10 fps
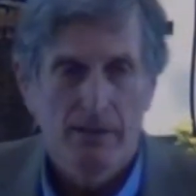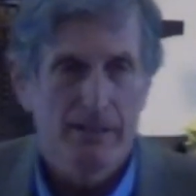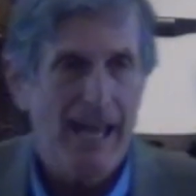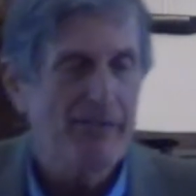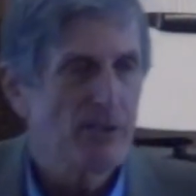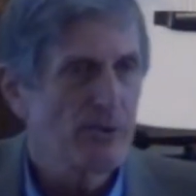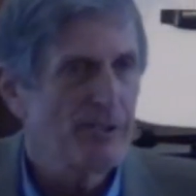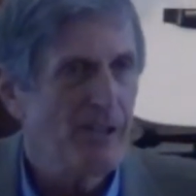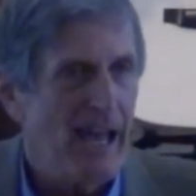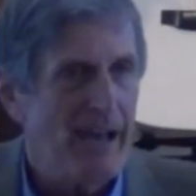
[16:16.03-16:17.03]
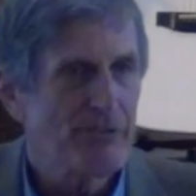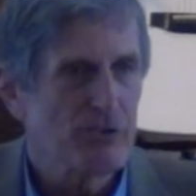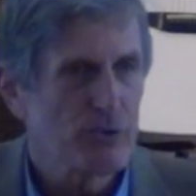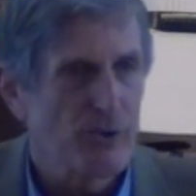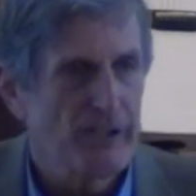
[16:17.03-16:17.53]
In order to have a
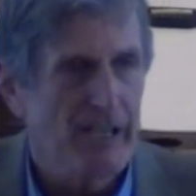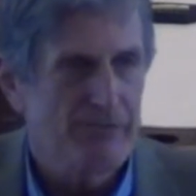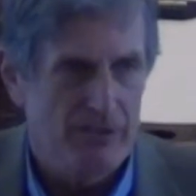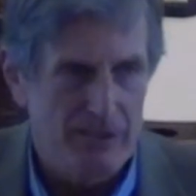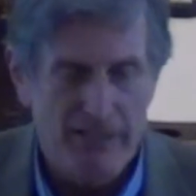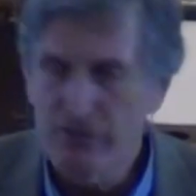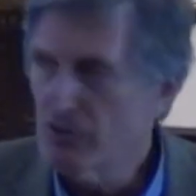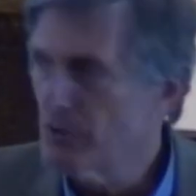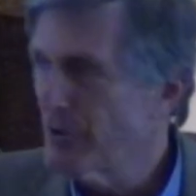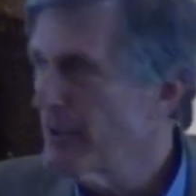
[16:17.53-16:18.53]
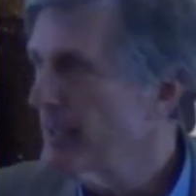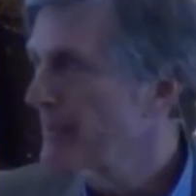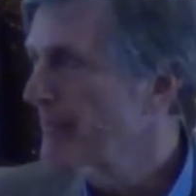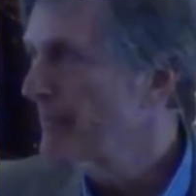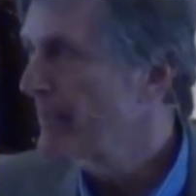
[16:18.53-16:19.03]
story, you have to live a story.
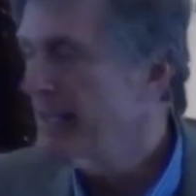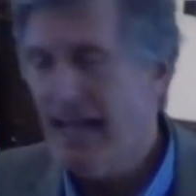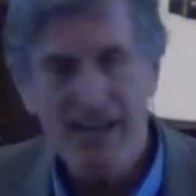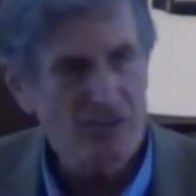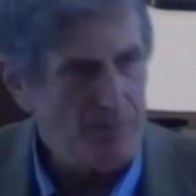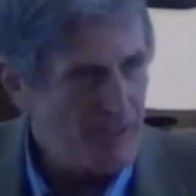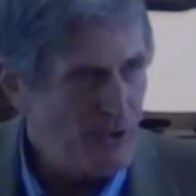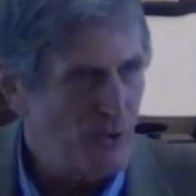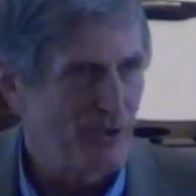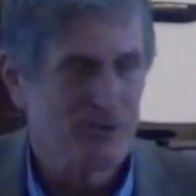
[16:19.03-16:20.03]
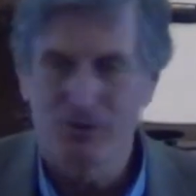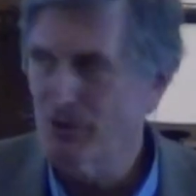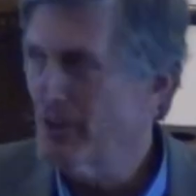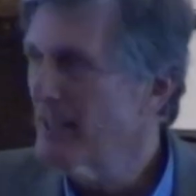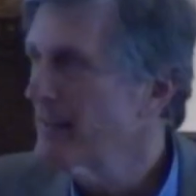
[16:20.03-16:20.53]
And it has to be your
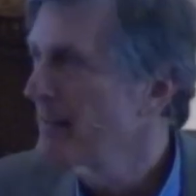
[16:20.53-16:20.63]
story.